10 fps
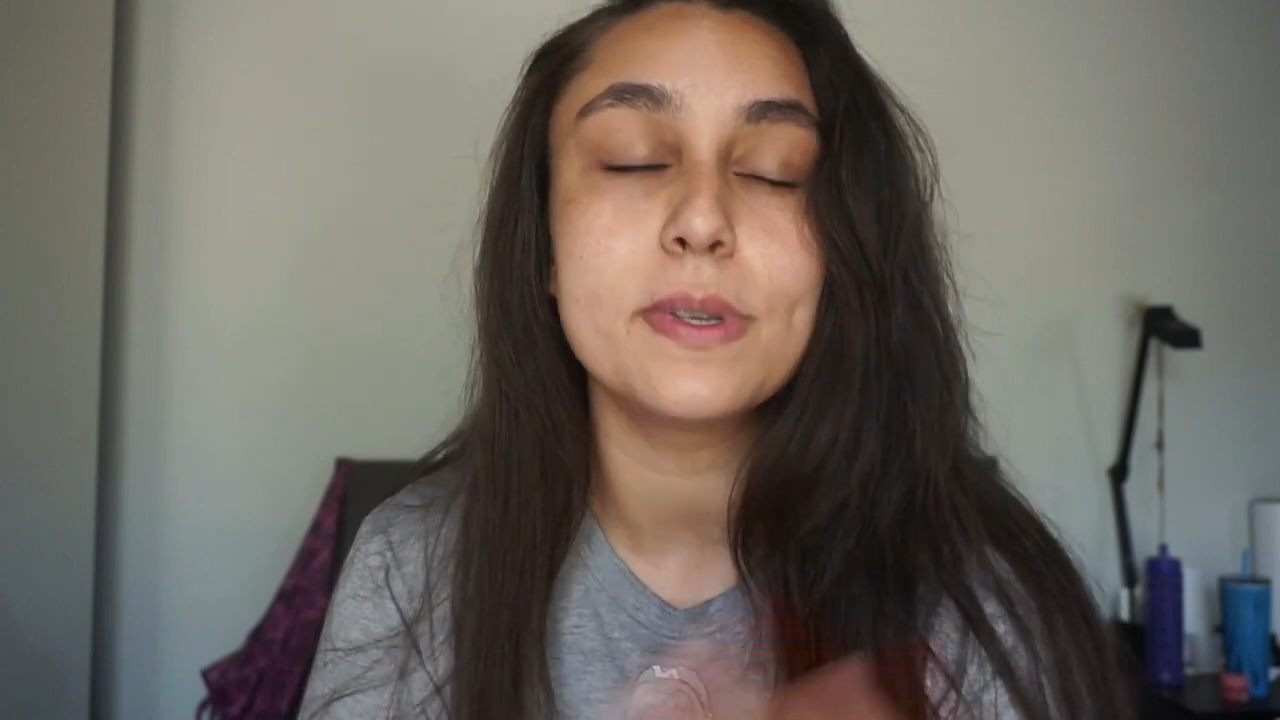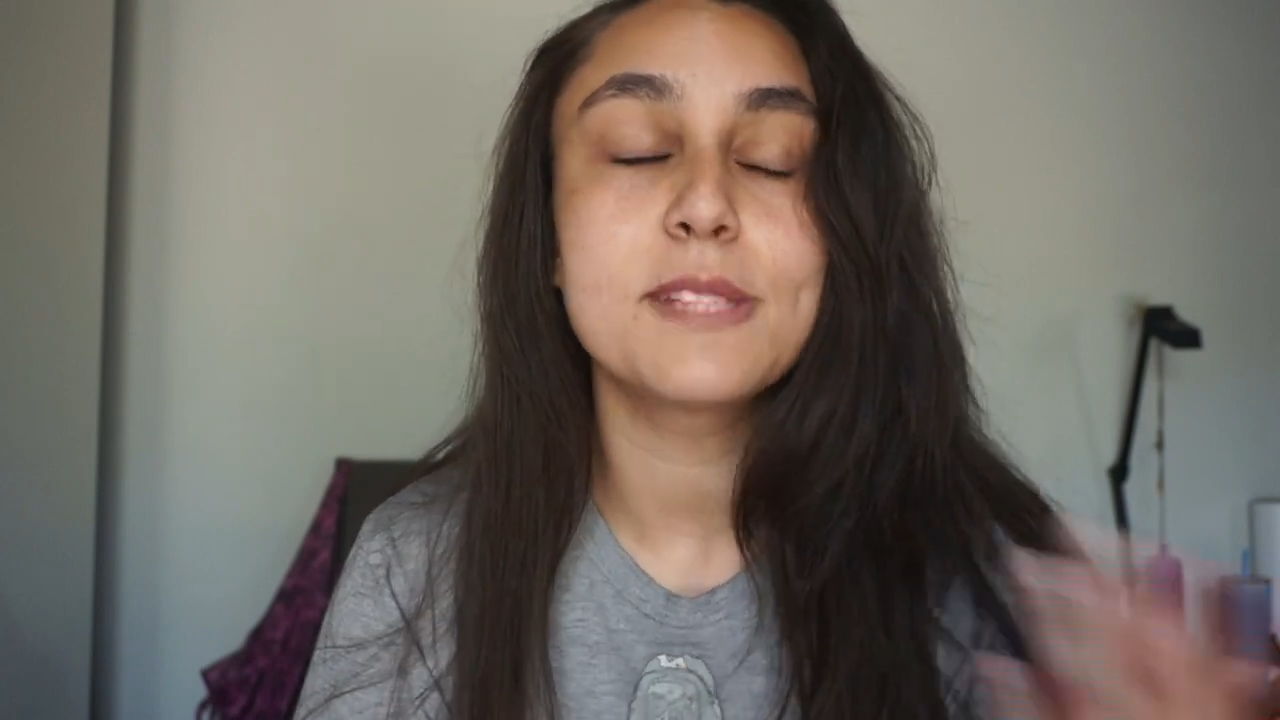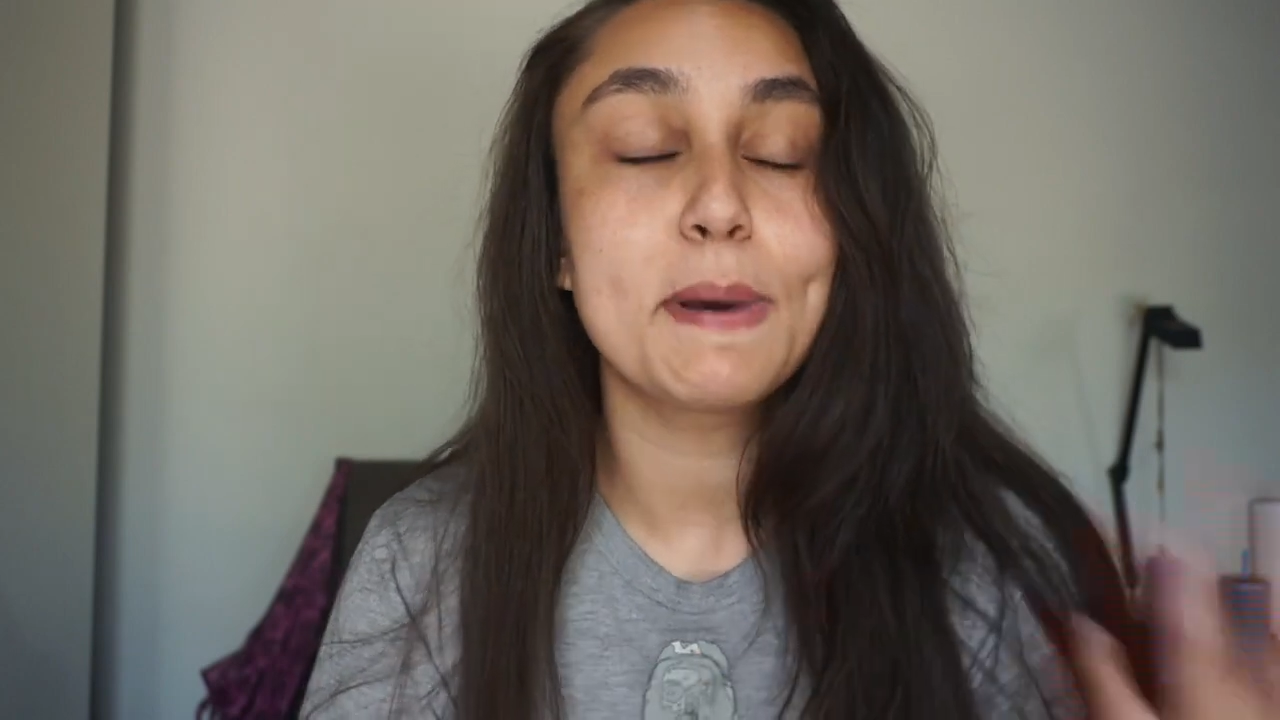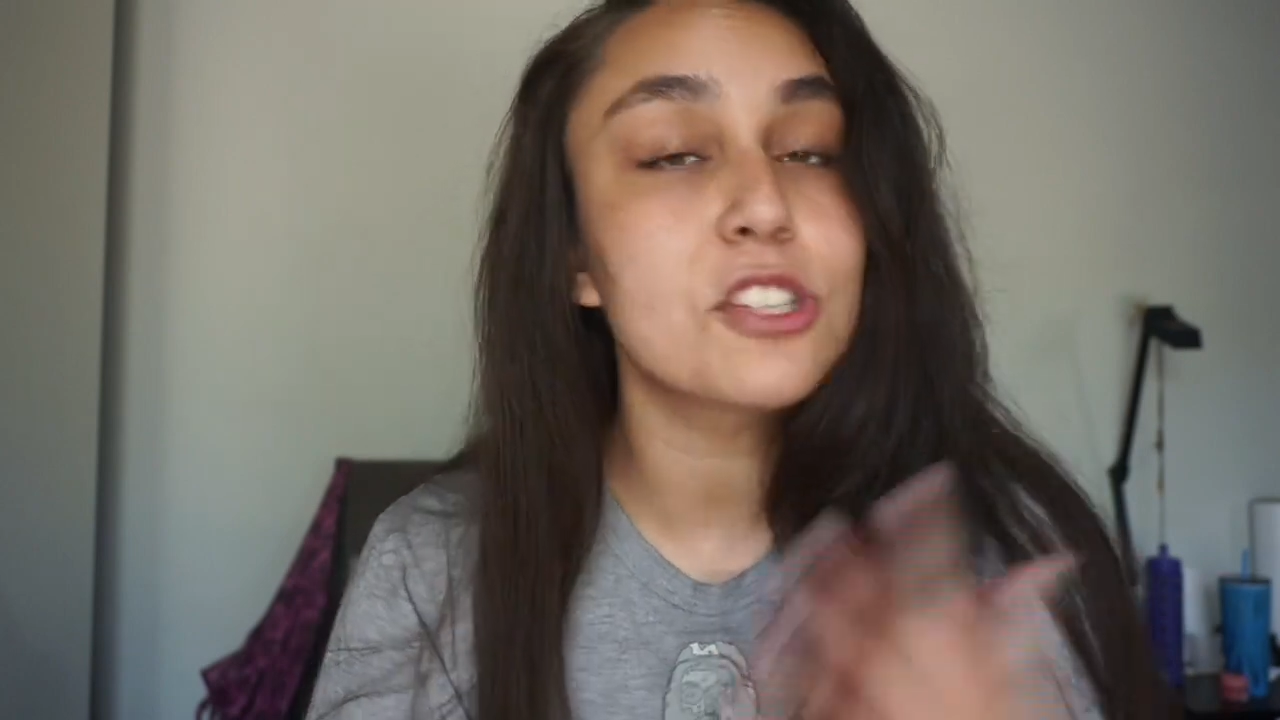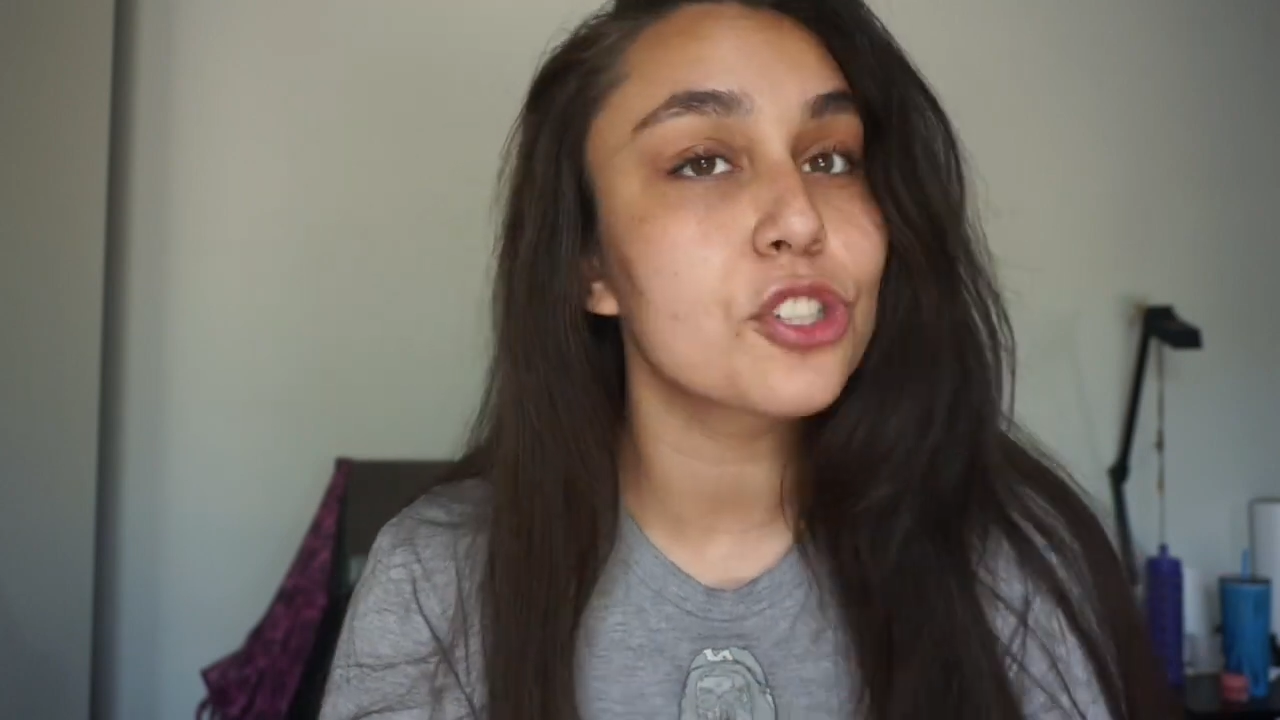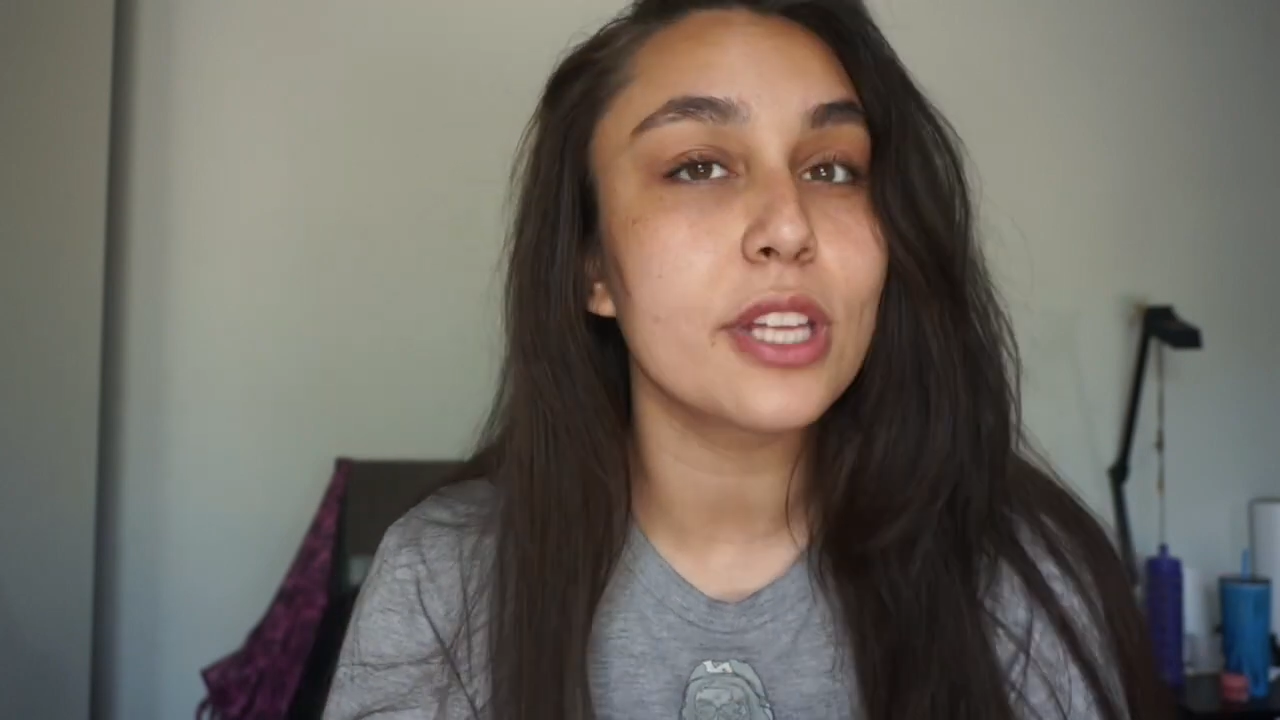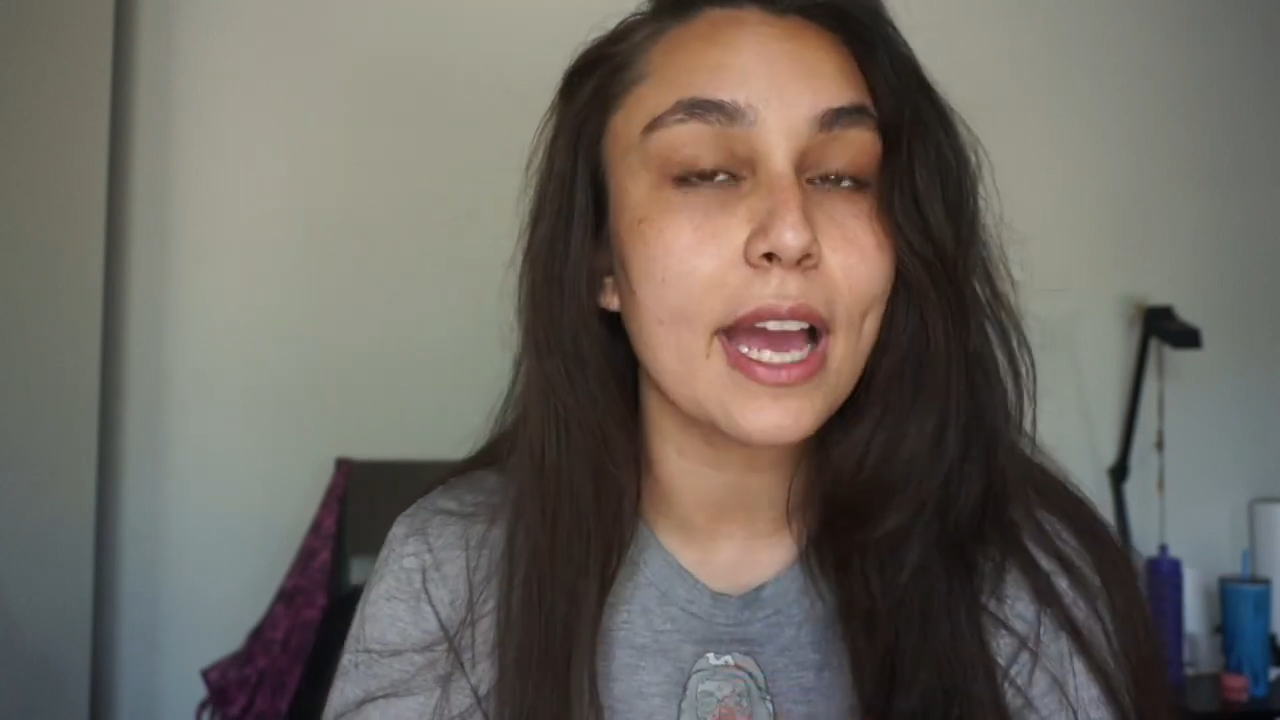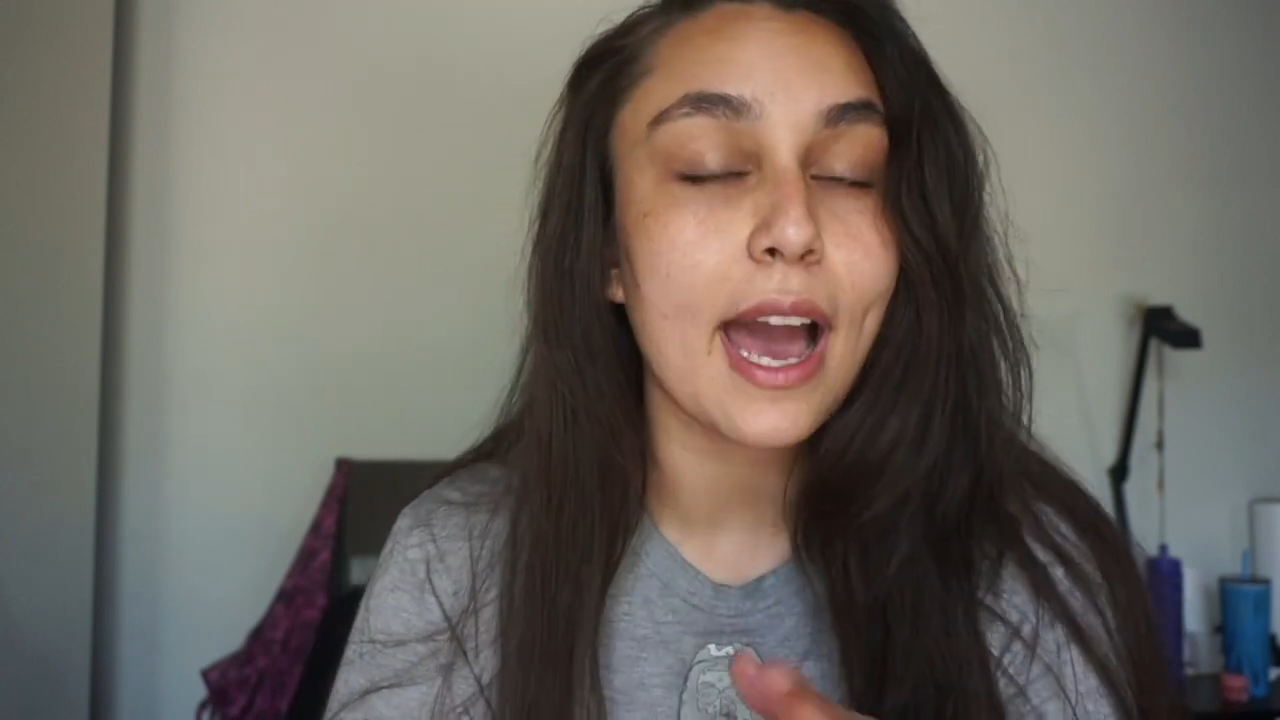especially